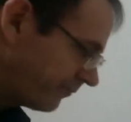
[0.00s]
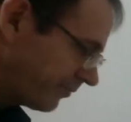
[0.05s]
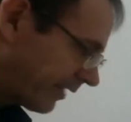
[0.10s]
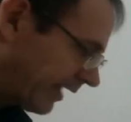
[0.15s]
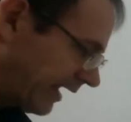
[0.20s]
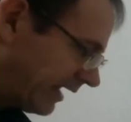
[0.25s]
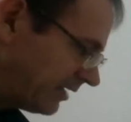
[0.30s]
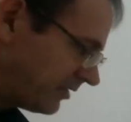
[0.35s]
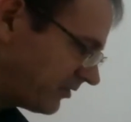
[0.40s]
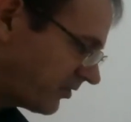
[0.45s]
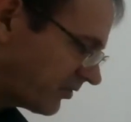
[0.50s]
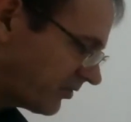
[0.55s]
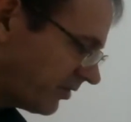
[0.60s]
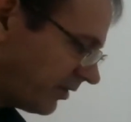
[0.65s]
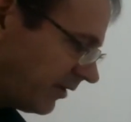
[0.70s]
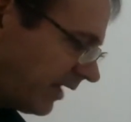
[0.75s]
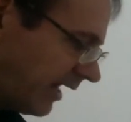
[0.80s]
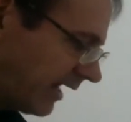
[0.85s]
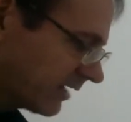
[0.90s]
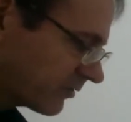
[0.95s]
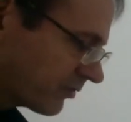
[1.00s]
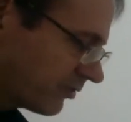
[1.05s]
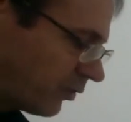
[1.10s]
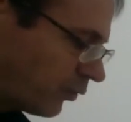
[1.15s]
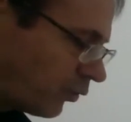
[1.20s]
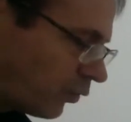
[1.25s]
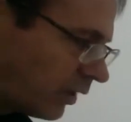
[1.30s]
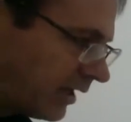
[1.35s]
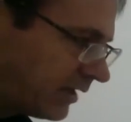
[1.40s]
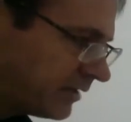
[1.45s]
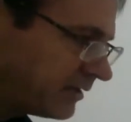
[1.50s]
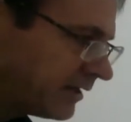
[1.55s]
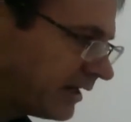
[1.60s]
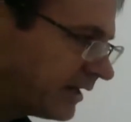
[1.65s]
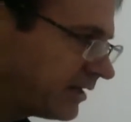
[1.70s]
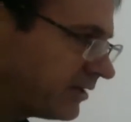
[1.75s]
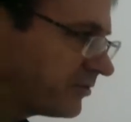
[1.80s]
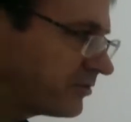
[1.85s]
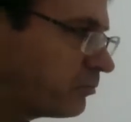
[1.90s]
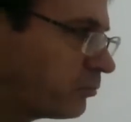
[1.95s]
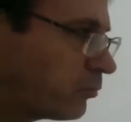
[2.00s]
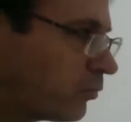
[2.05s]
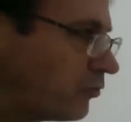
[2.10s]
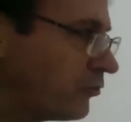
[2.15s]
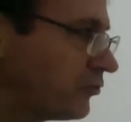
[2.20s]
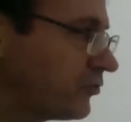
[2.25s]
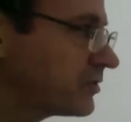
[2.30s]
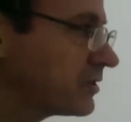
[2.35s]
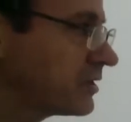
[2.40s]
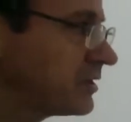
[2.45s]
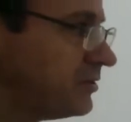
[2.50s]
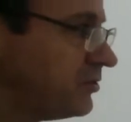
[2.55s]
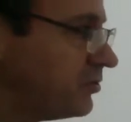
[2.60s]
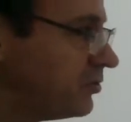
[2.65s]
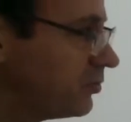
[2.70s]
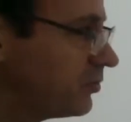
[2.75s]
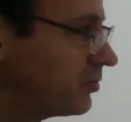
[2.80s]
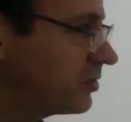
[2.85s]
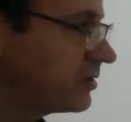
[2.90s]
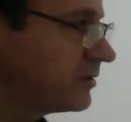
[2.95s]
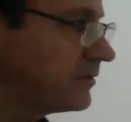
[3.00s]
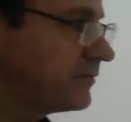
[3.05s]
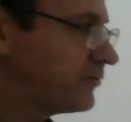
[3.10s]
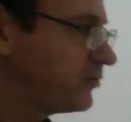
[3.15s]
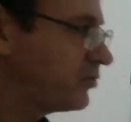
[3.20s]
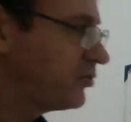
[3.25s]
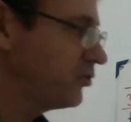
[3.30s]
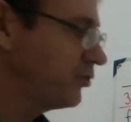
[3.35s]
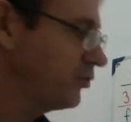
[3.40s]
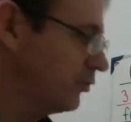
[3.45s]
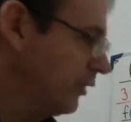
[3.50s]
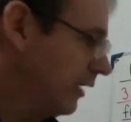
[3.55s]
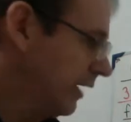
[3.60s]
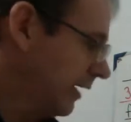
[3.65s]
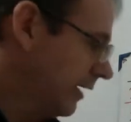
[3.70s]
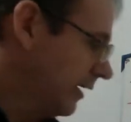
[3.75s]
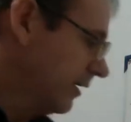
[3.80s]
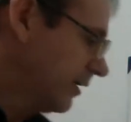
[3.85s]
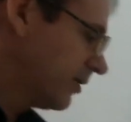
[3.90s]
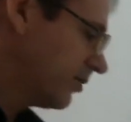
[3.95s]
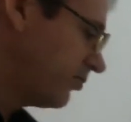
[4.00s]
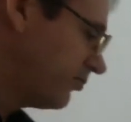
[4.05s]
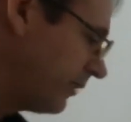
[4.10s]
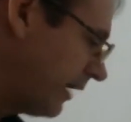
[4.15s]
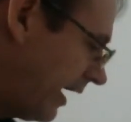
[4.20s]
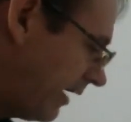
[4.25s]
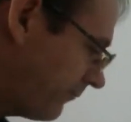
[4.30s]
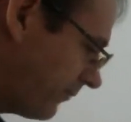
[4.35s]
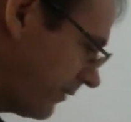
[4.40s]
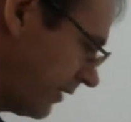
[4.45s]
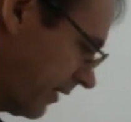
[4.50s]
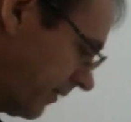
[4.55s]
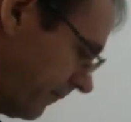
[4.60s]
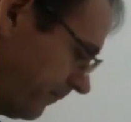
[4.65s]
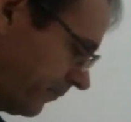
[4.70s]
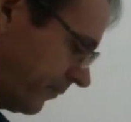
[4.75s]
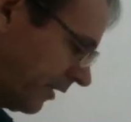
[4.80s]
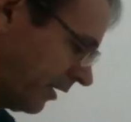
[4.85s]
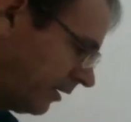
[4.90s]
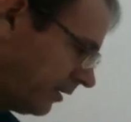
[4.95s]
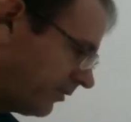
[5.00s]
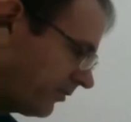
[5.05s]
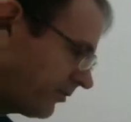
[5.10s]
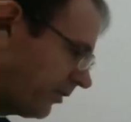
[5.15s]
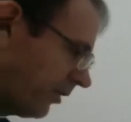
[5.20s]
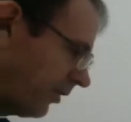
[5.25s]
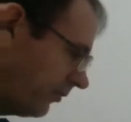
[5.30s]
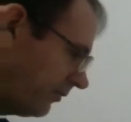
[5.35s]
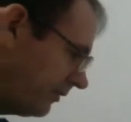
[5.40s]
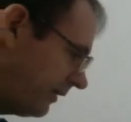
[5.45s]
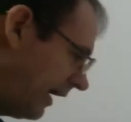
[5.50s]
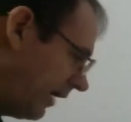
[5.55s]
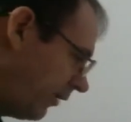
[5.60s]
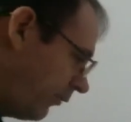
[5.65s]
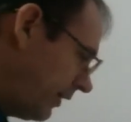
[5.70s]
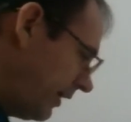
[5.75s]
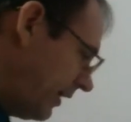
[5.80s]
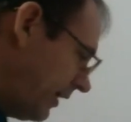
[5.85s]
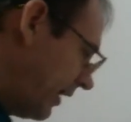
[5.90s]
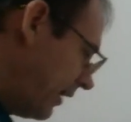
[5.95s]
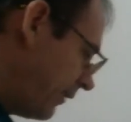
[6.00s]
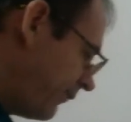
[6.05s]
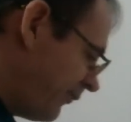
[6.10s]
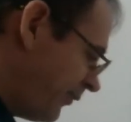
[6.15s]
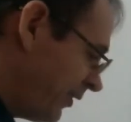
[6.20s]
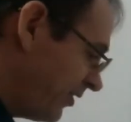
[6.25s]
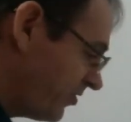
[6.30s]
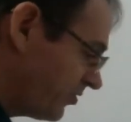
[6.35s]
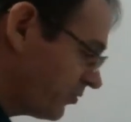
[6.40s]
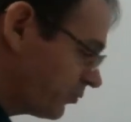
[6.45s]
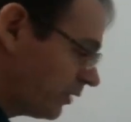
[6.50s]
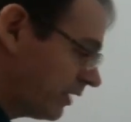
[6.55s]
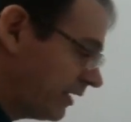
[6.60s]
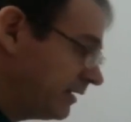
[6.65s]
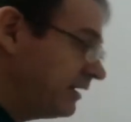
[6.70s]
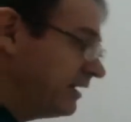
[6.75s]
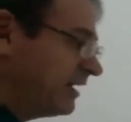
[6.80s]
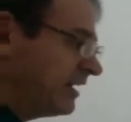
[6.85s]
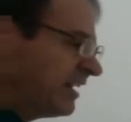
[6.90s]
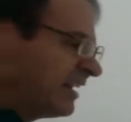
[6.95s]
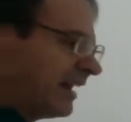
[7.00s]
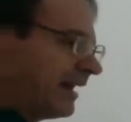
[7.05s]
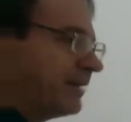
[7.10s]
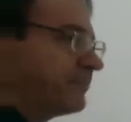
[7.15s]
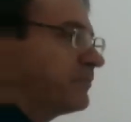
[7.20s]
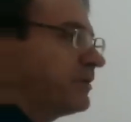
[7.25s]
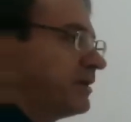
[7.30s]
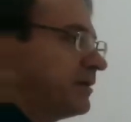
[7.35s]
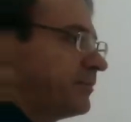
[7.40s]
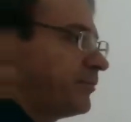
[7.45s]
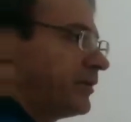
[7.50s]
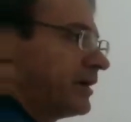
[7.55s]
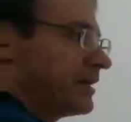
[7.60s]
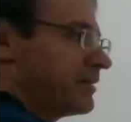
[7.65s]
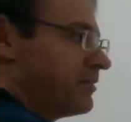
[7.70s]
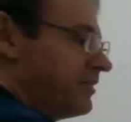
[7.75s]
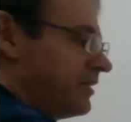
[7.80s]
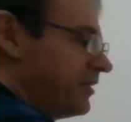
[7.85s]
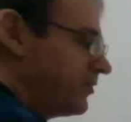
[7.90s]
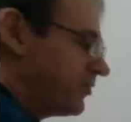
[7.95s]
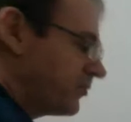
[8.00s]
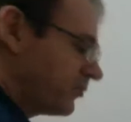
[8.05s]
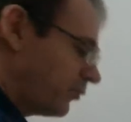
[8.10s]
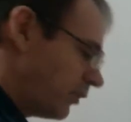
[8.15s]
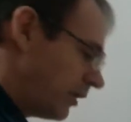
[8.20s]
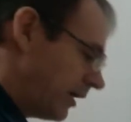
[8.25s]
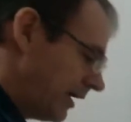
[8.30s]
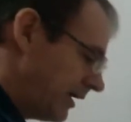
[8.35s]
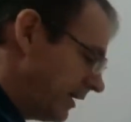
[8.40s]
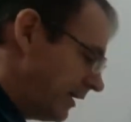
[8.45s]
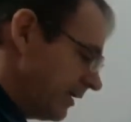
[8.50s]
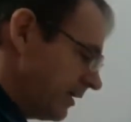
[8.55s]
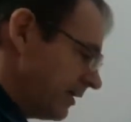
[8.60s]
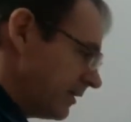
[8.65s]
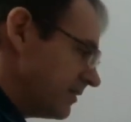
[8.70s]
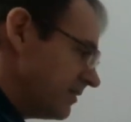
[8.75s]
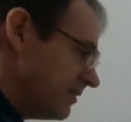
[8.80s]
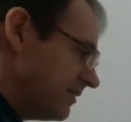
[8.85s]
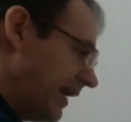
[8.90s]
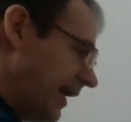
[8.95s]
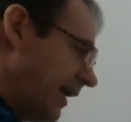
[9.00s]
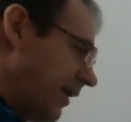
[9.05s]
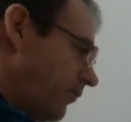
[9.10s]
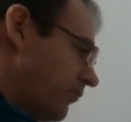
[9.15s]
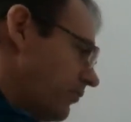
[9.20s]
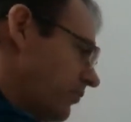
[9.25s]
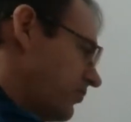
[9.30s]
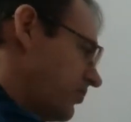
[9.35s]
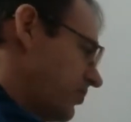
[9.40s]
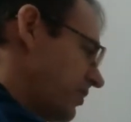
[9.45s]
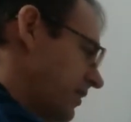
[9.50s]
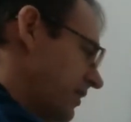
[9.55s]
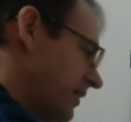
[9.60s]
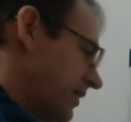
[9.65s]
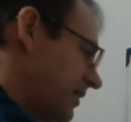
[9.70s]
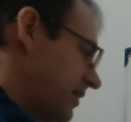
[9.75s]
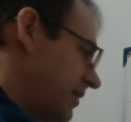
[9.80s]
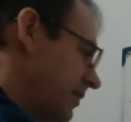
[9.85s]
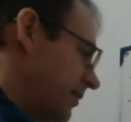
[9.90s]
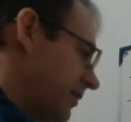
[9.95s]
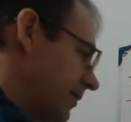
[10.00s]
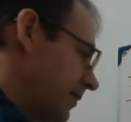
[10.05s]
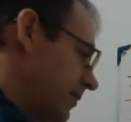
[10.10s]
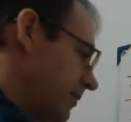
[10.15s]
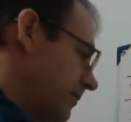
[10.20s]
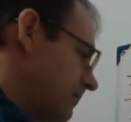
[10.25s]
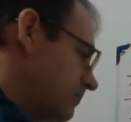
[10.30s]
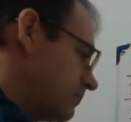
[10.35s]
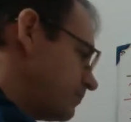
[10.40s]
and select the one that is most conducive to graphing. So now we have this one. I'm going to bring this one down to here.